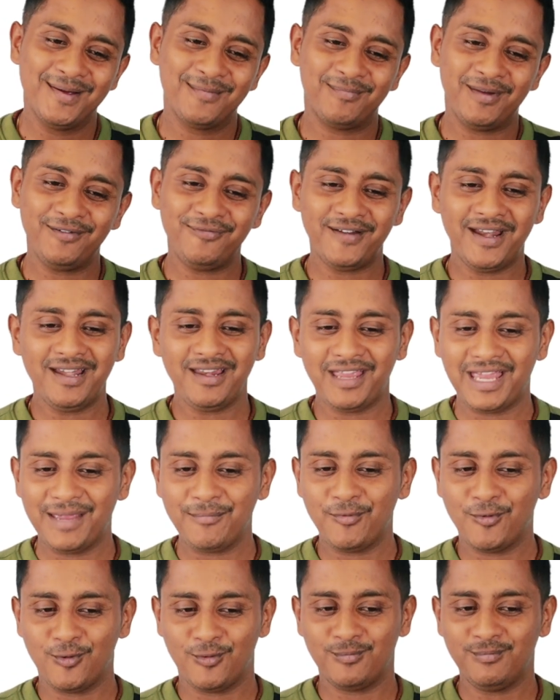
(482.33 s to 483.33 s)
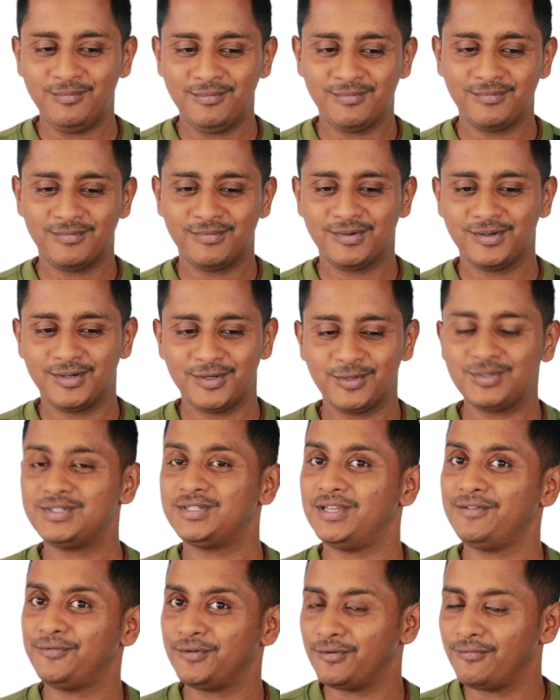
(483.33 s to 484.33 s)
my friend came home to
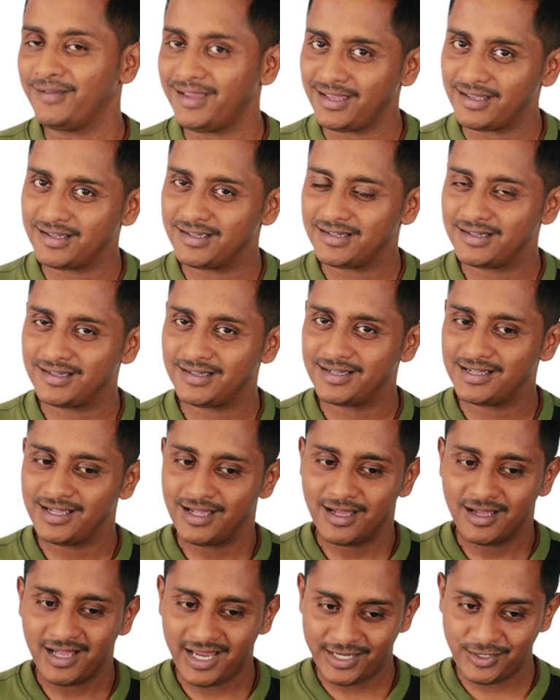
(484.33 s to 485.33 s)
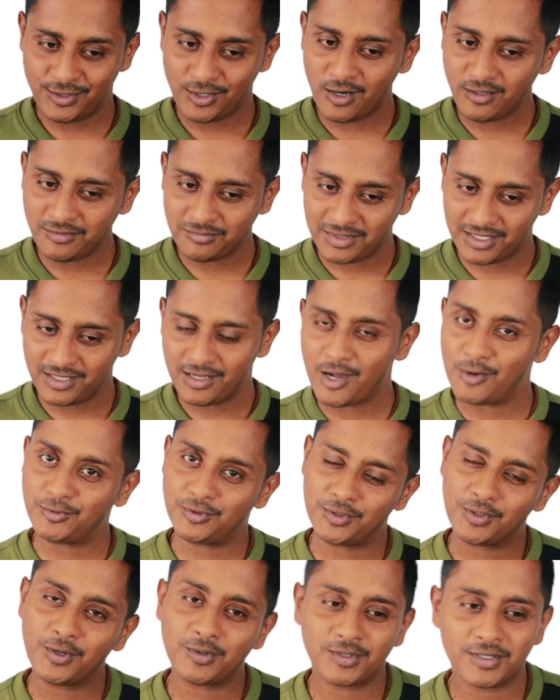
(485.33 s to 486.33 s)
stay for a week and taught me how
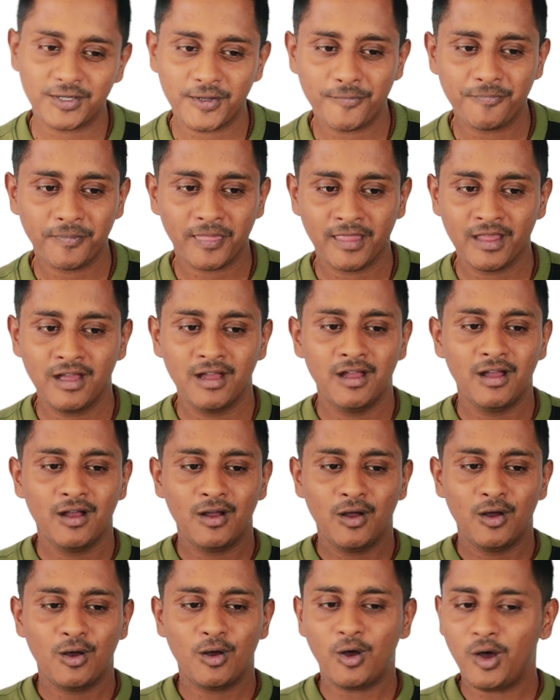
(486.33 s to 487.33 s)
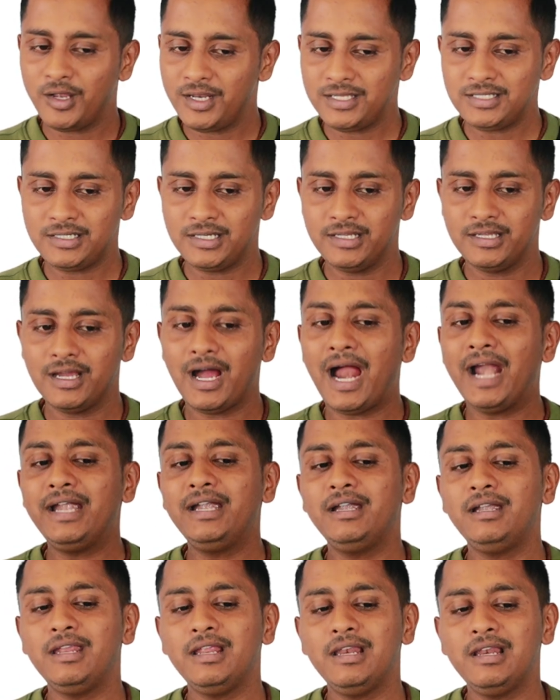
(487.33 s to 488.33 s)
to cook. Honestly,
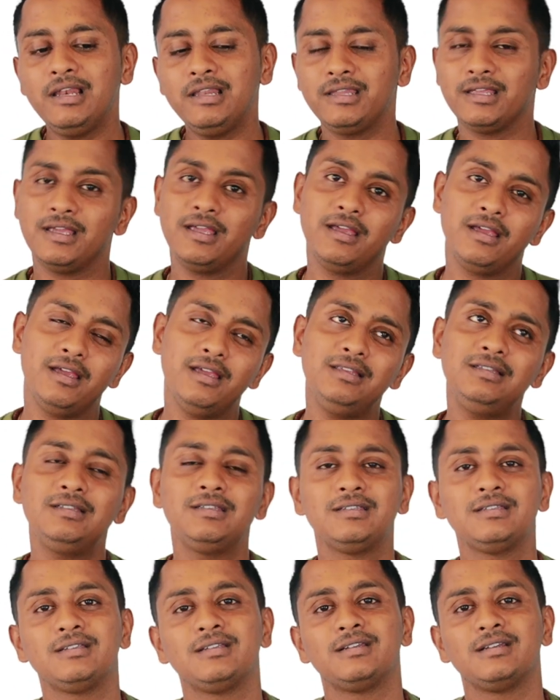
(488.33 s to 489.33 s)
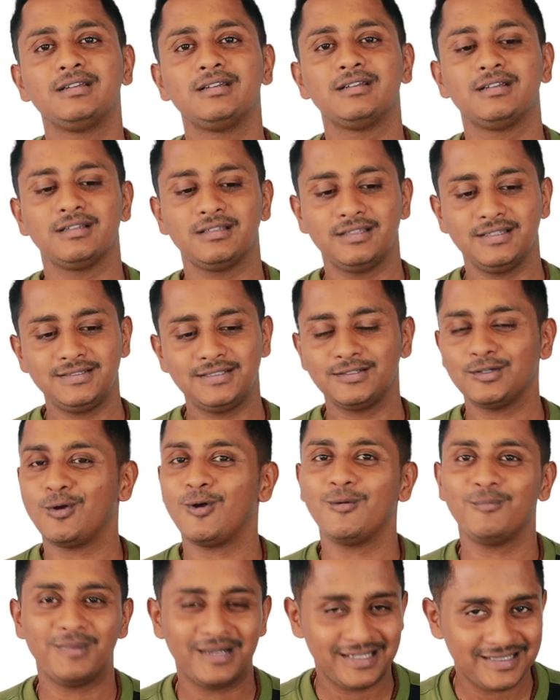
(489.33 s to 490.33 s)
until this is a
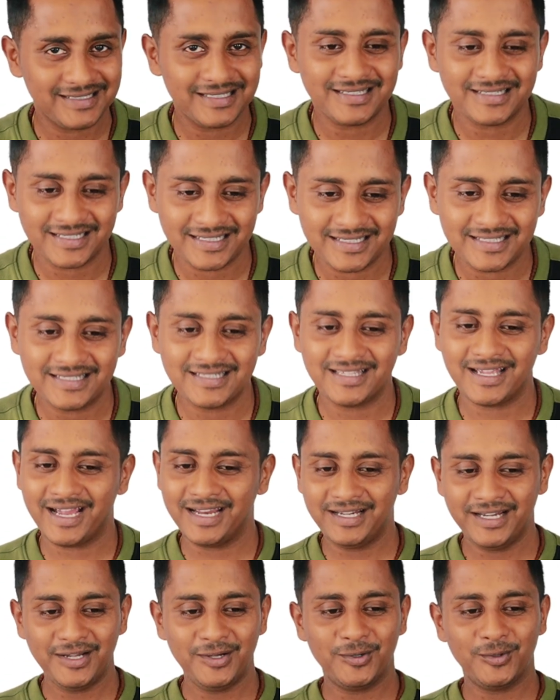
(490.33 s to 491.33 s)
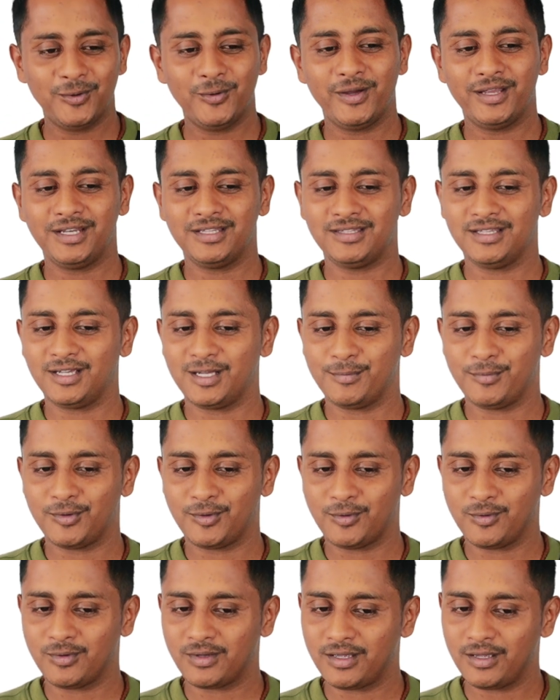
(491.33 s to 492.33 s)
complex sentence. I did not know anything about
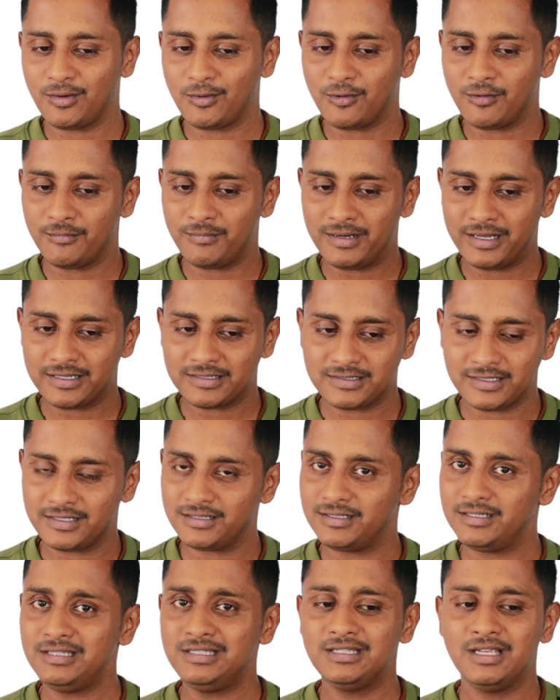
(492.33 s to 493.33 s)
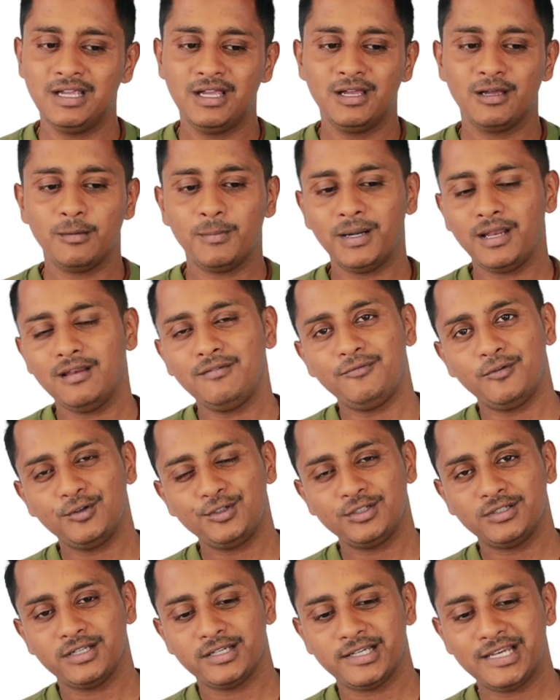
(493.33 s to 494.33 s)
cooking, complex sentence, but
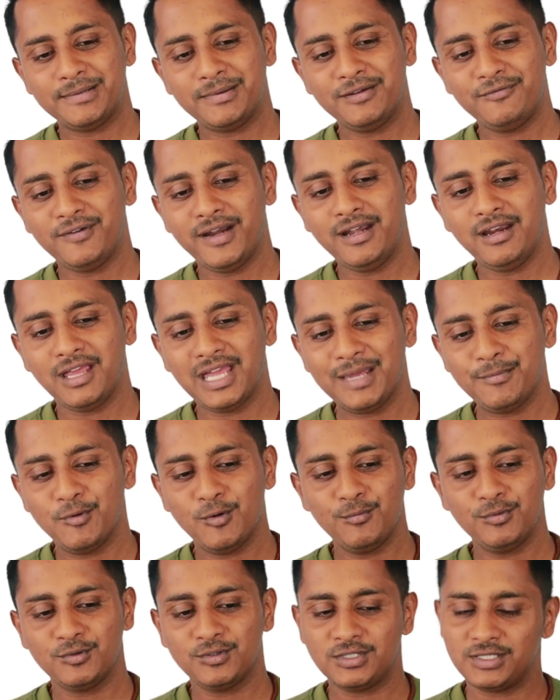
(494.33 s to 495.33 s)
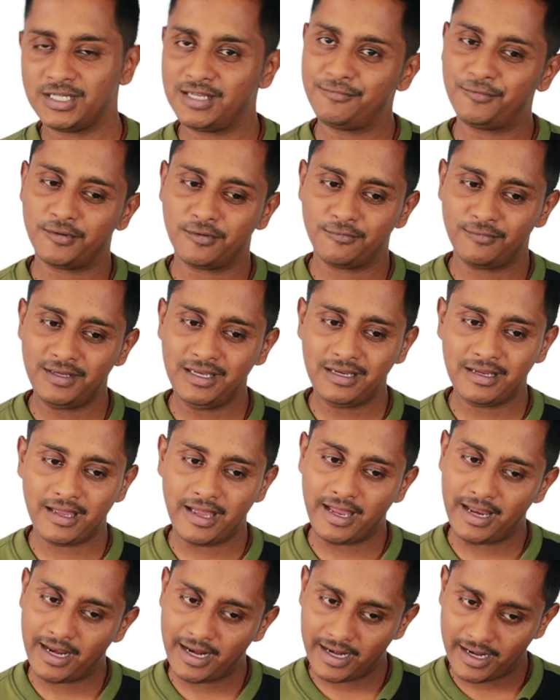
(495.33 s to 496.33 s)
unfortunately my friend came home to stay for a week
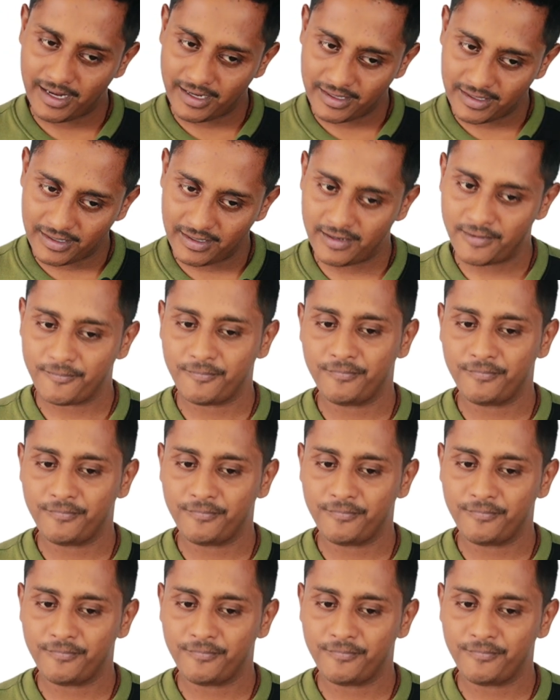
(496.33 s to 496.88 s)
and